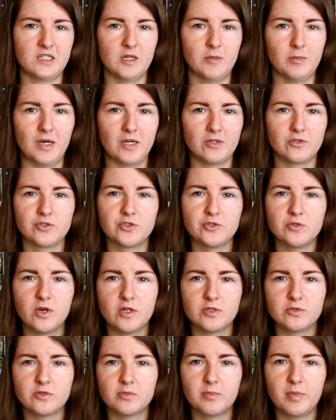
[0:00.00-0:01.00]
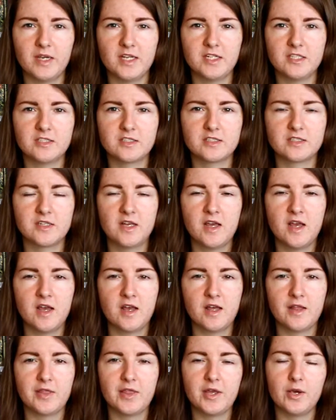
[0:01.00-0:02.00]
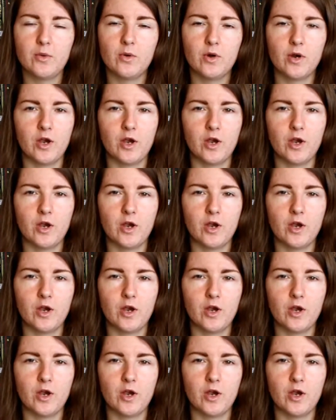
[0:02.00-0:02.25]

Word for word: about 200 pages, there were